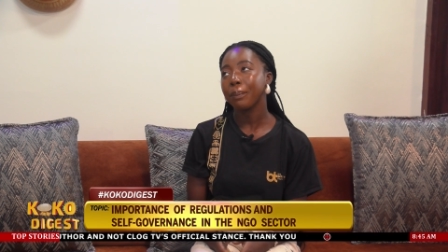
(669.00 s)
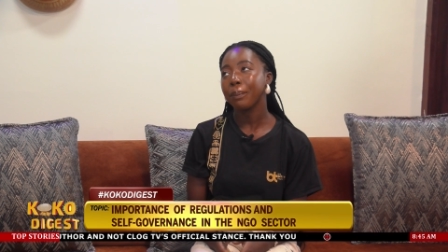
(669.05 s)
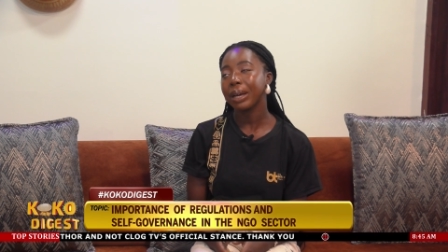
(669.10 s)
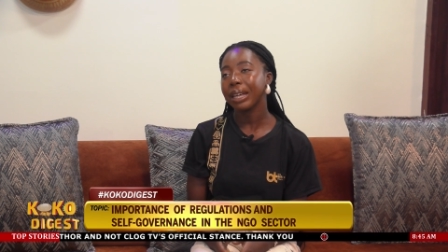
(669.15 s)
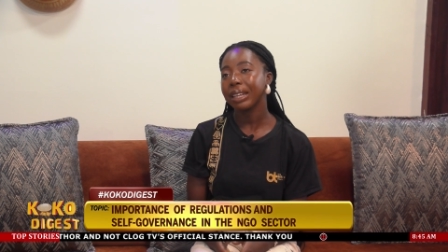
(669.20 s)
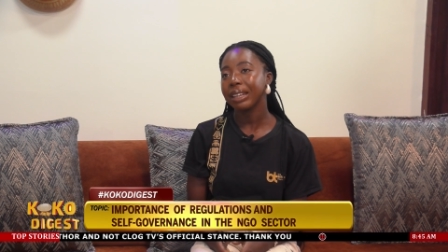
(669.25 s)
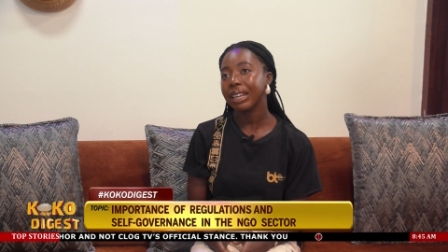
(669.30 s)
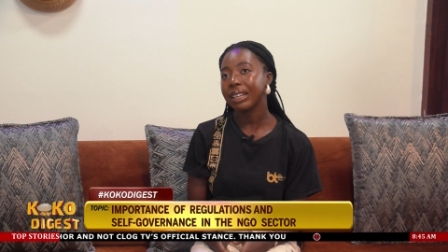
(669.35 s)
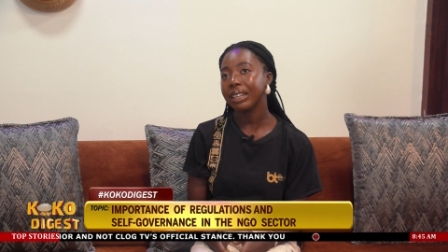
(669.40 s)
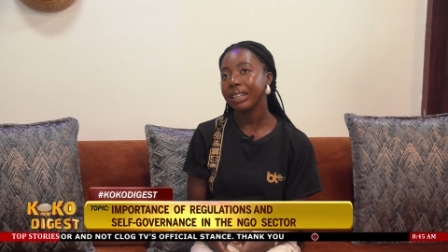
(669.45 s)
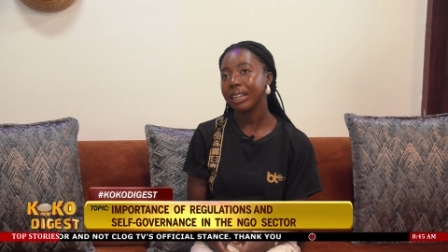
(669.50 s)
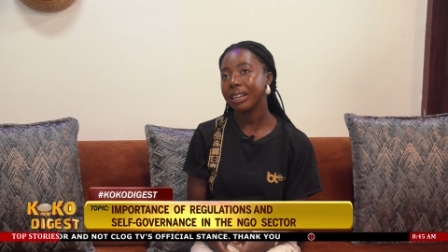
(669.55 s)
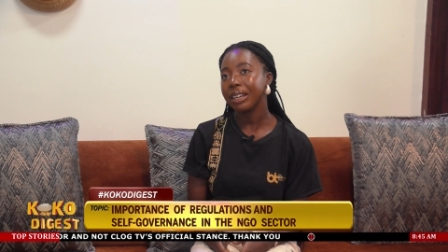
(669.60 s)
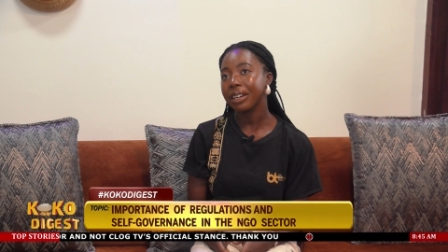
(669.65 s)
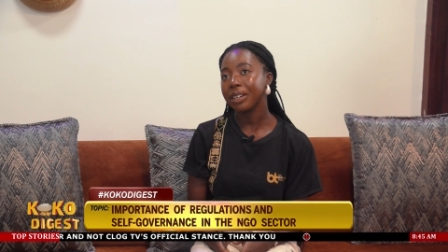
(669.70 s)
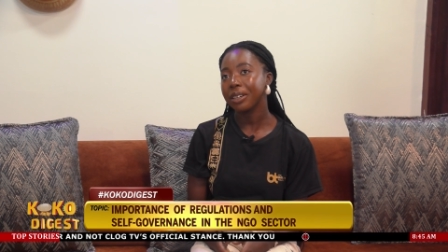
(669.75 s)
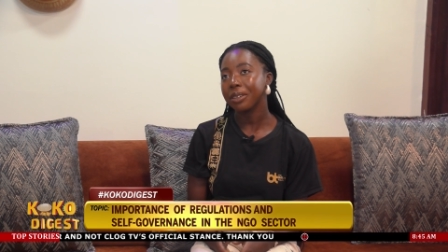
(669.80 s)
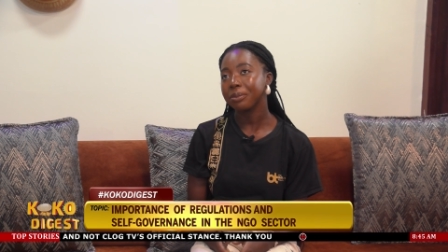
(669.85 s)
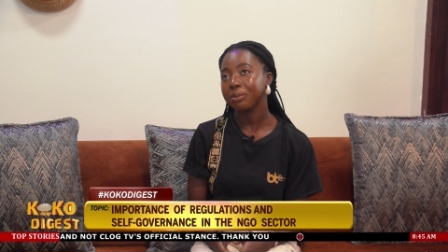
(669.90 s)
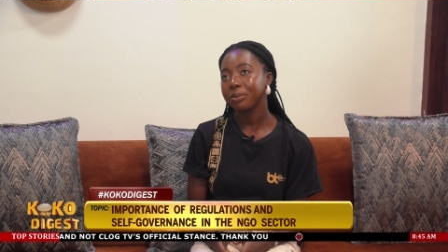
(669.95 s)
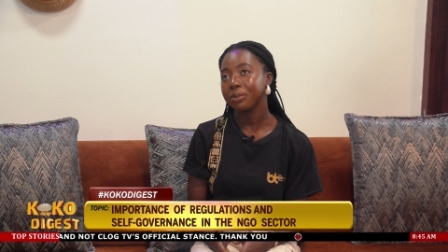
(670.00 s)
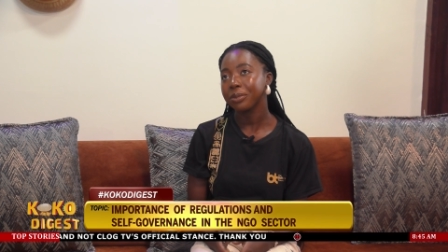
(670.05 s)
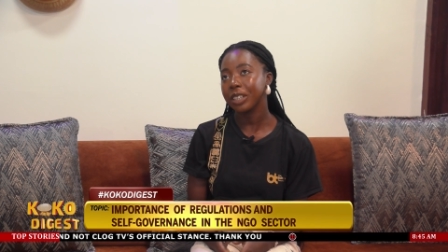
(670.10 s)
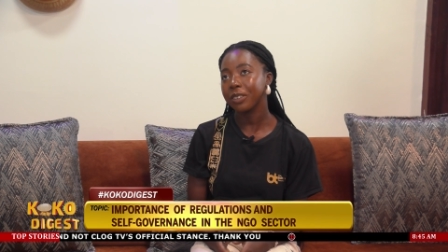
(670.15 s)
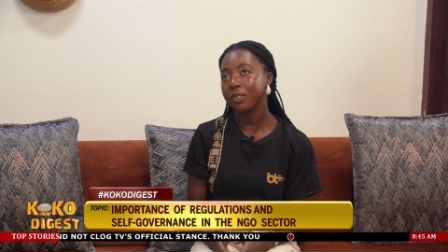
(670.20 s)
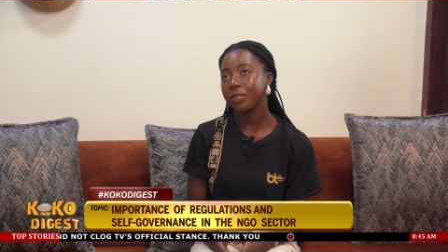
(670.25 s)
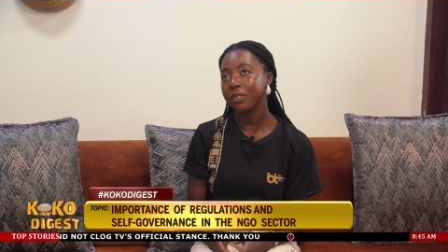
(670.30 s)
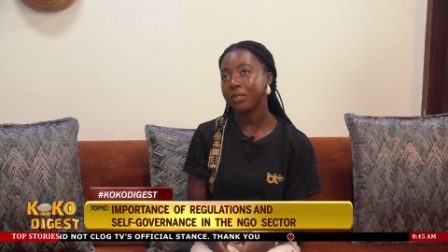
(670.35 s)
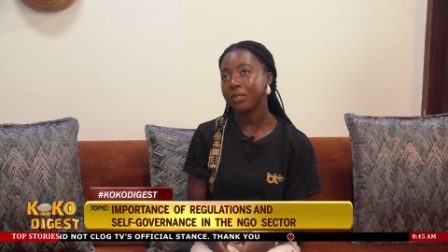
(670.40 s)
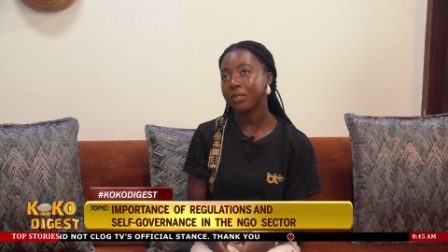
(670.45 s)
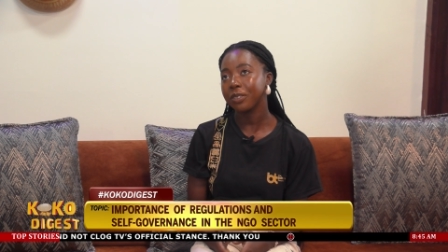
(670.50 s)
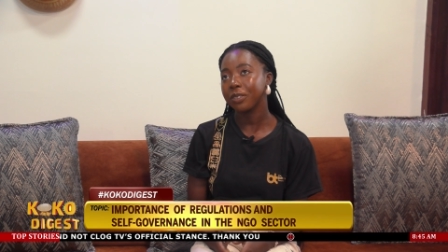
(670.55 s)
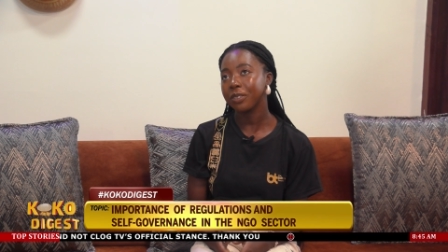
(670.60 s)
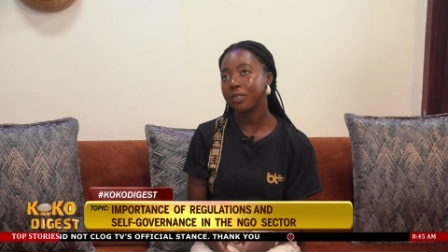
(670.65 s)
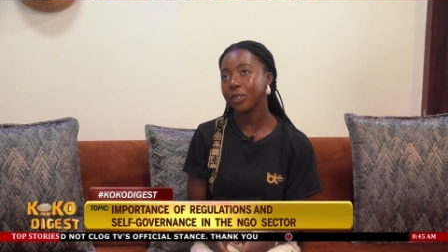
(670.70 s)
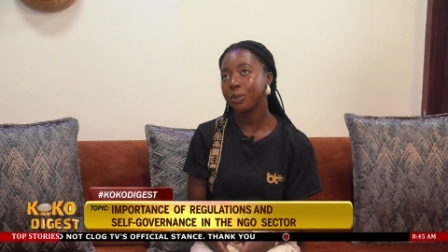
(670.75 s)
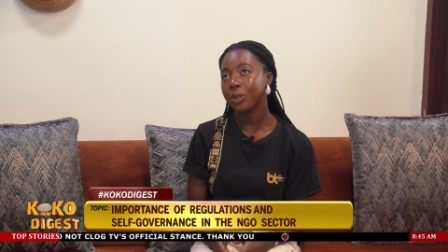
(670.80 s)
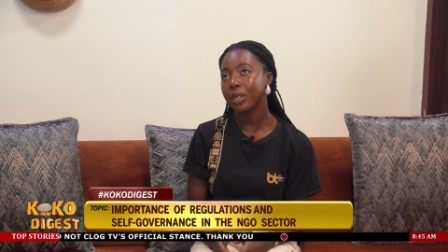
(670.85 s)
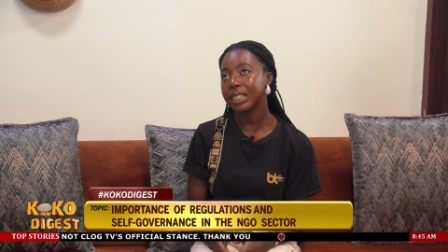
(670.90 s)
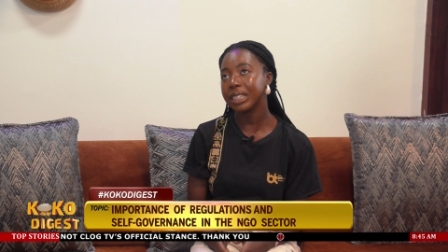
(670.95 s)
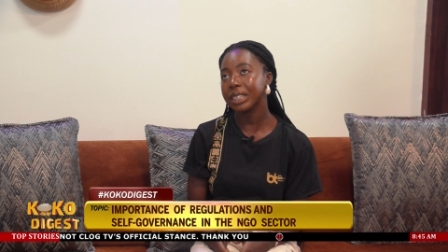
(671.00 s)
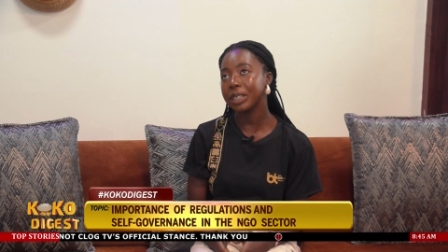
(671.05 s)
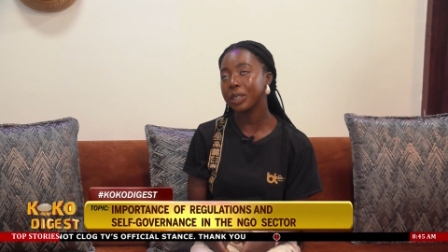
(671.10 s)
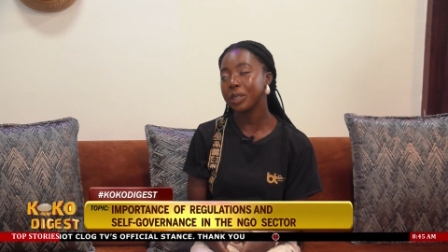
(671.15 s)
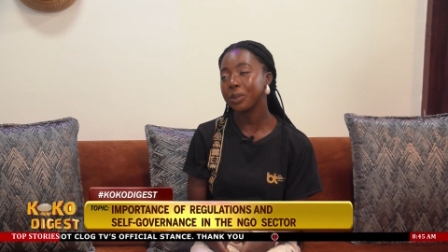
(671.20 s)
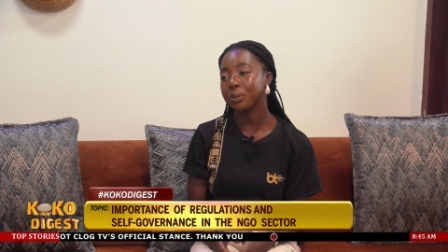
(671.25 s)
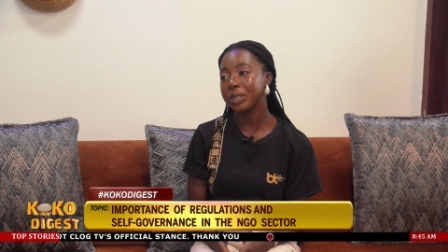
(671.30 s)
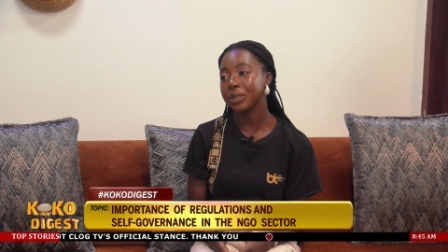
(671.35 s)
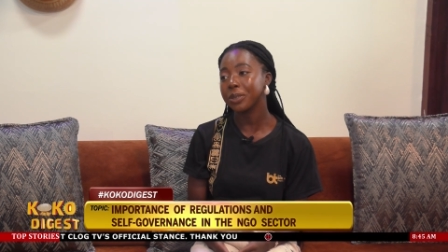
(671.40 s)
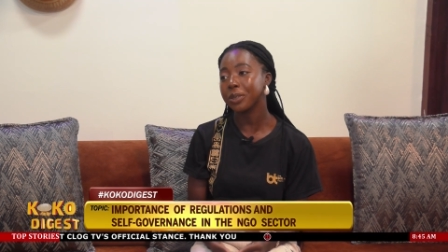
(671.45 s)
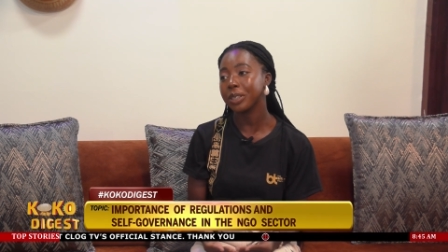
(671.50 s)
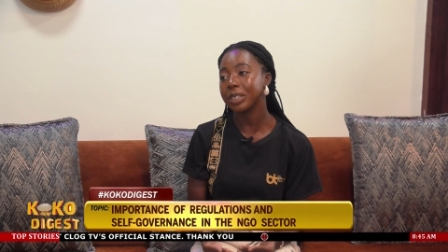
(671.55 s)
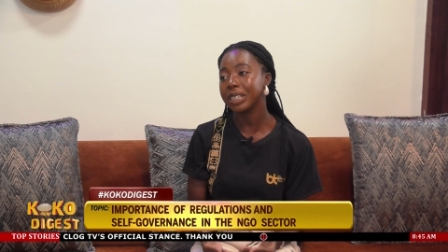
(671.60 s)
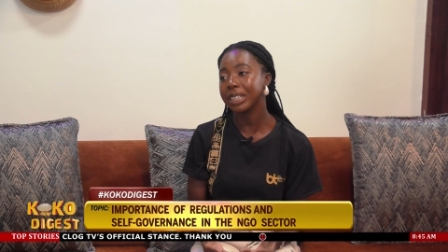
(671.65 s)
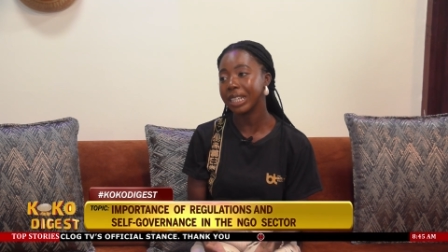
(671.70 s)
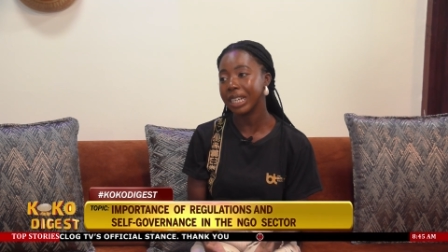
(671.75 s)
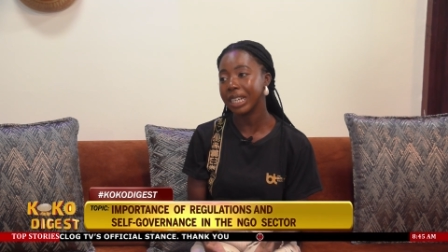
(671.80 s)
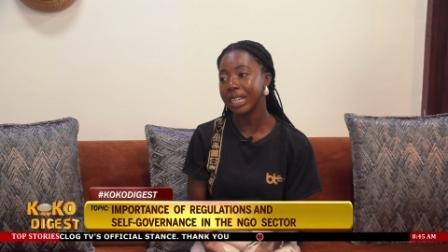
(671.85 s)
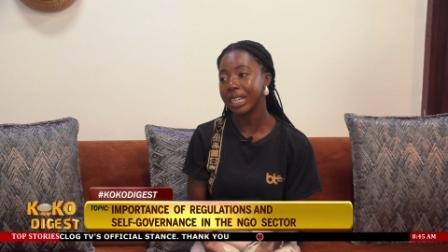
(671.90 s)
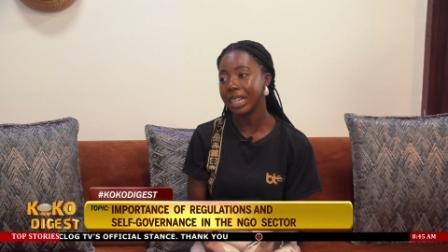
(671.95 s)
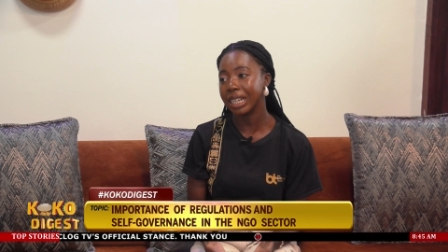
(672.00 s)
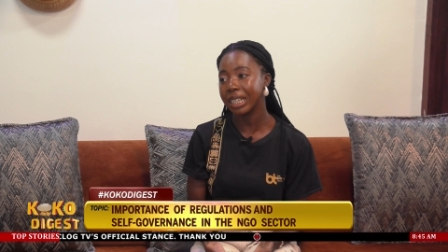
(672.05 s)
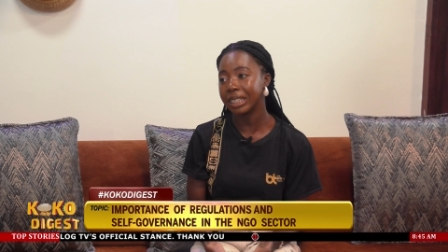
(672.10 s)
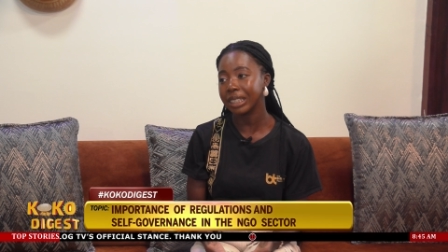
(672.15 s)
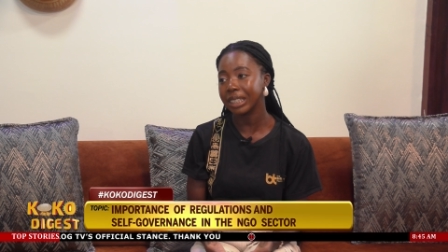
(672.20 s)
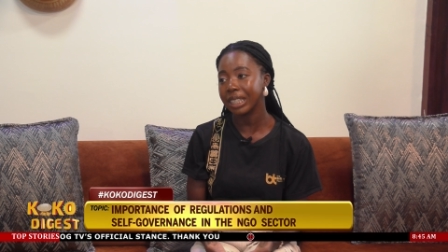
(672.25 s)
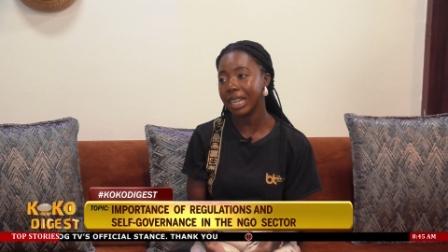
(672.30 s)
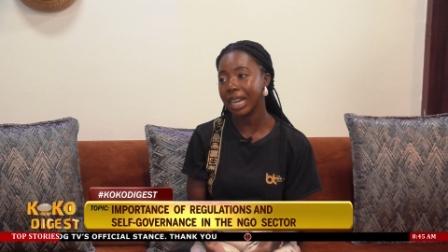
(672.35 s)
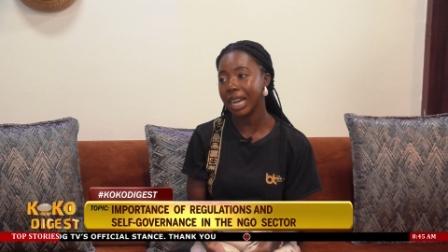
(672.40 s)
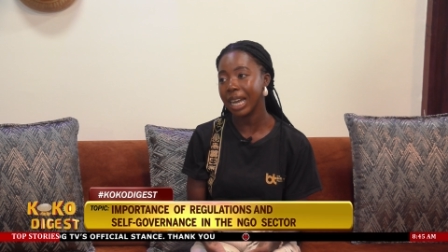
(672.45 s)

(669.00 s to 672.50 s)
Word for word: But then um, if you want it to be sustained,